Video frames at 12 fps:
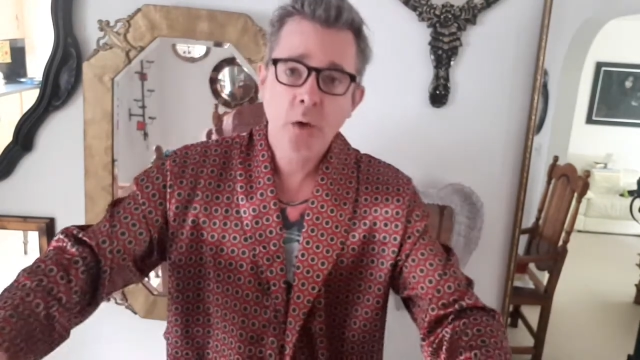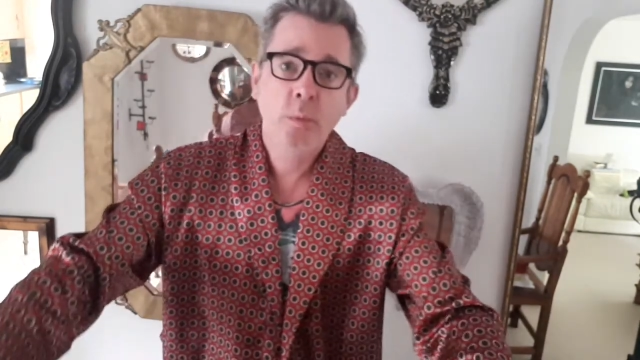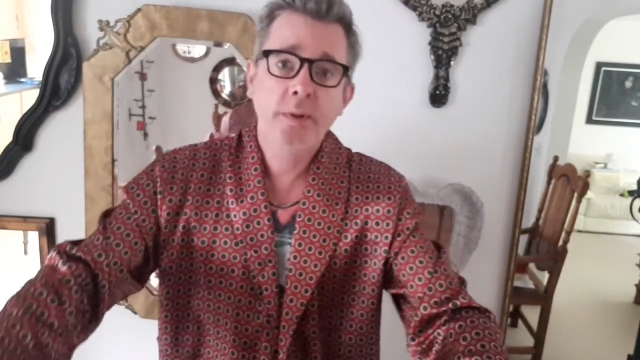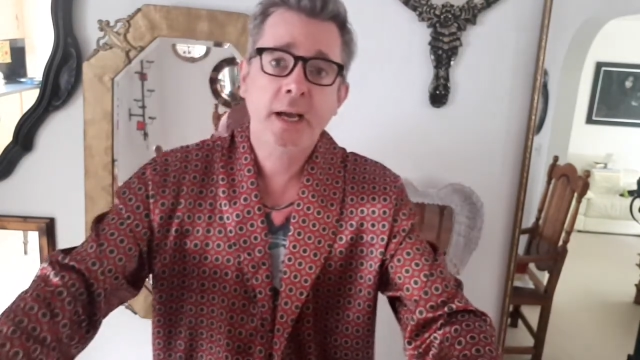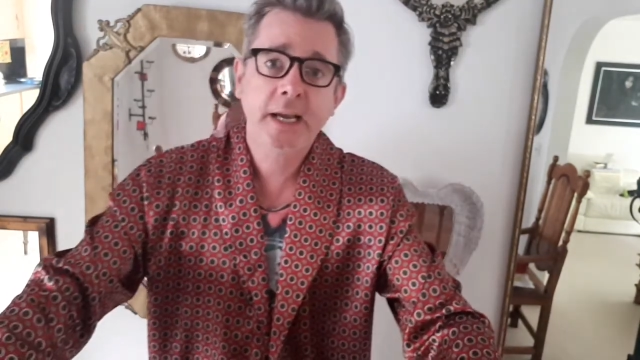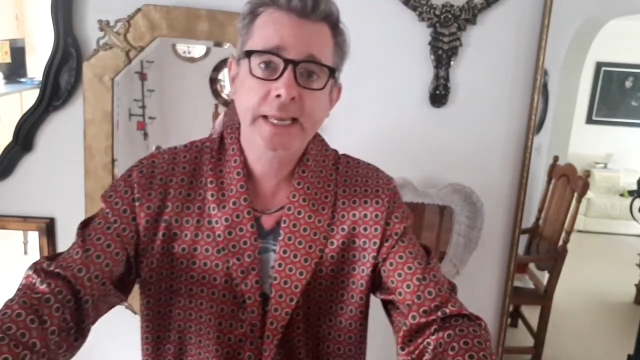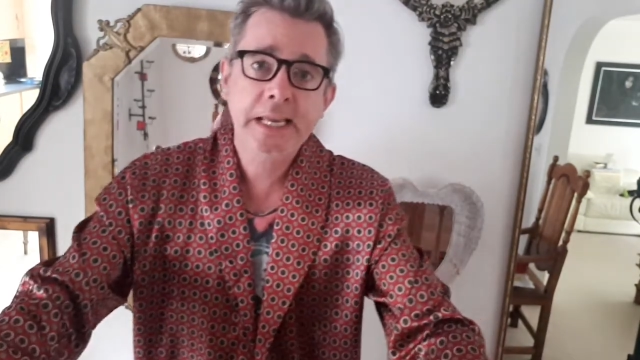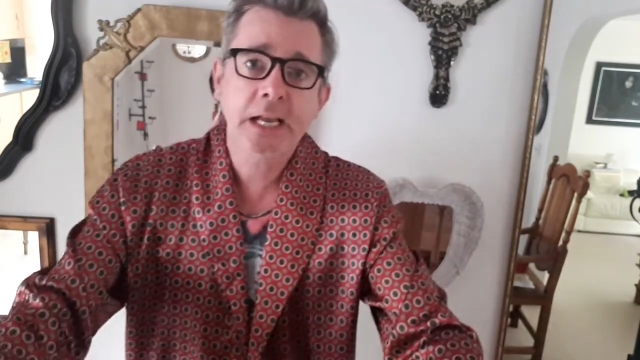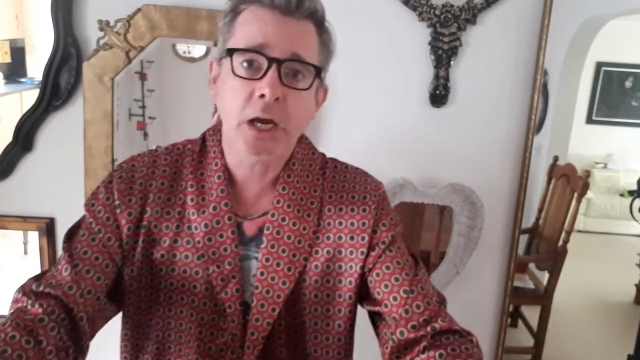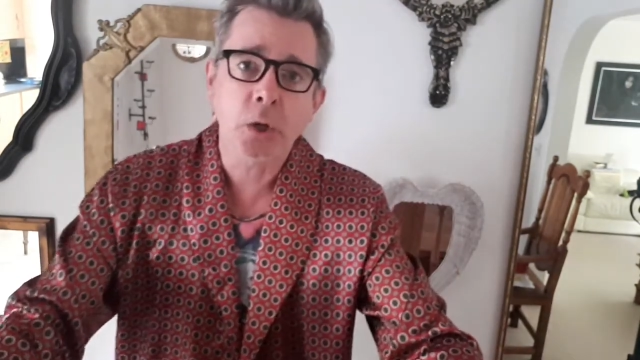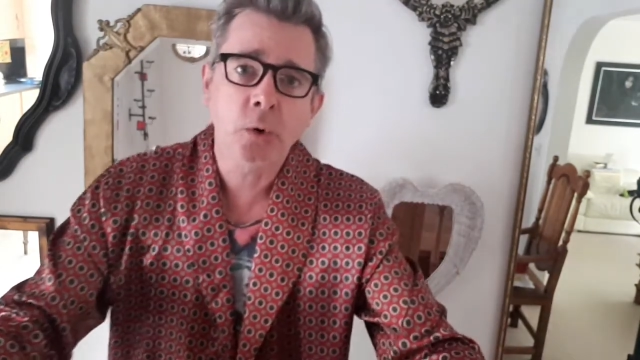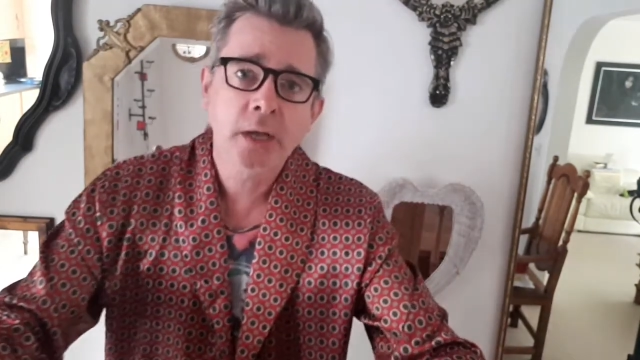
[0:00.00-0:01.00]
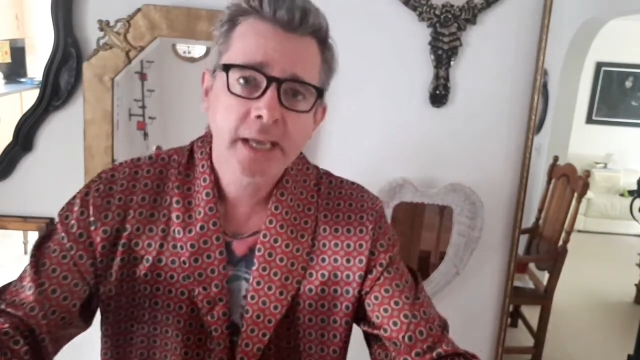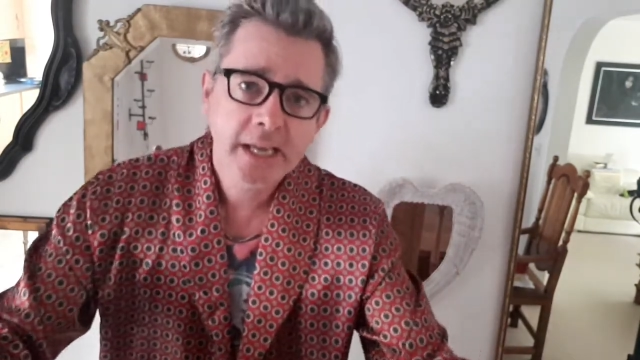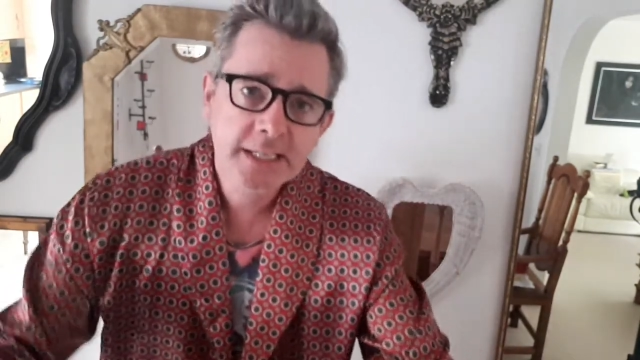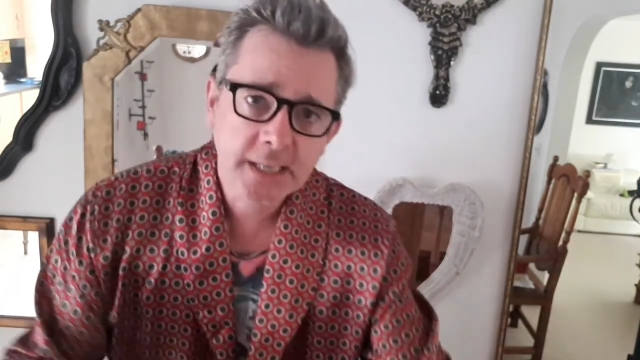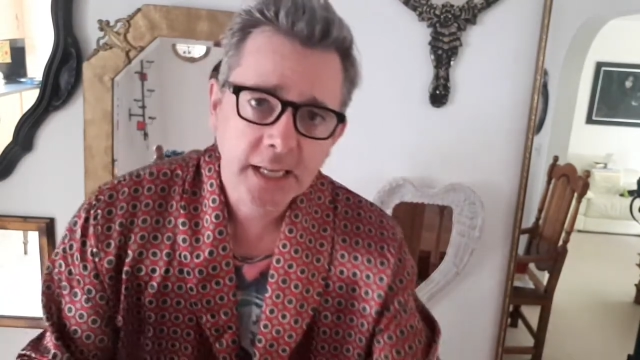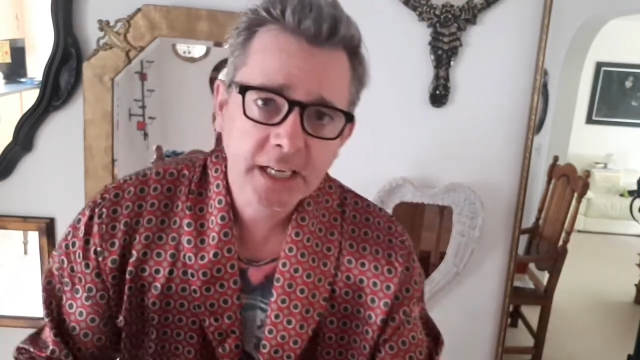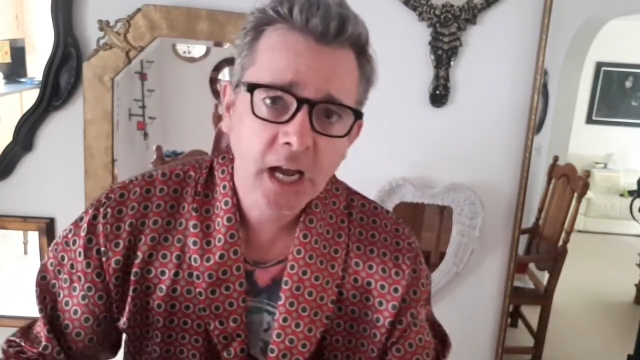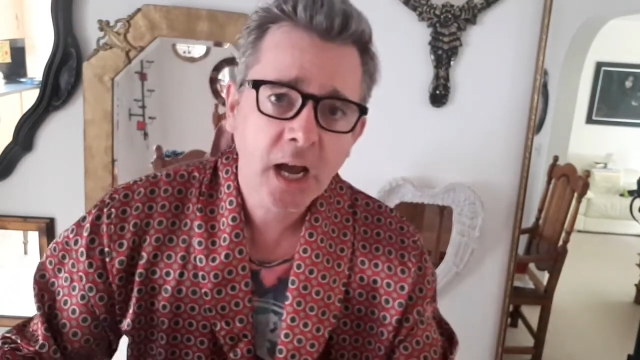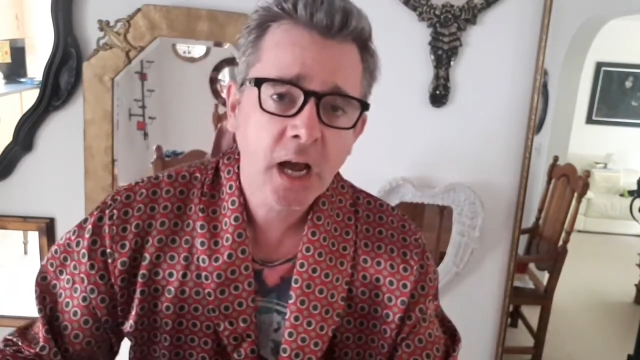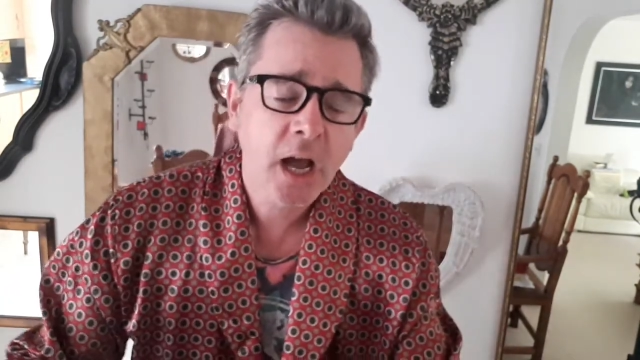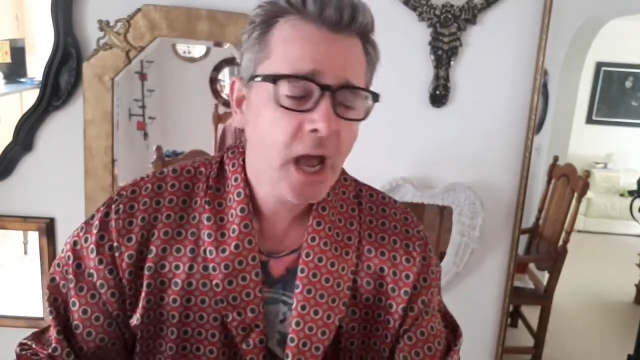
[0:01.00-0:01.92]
with our ego. It's like a,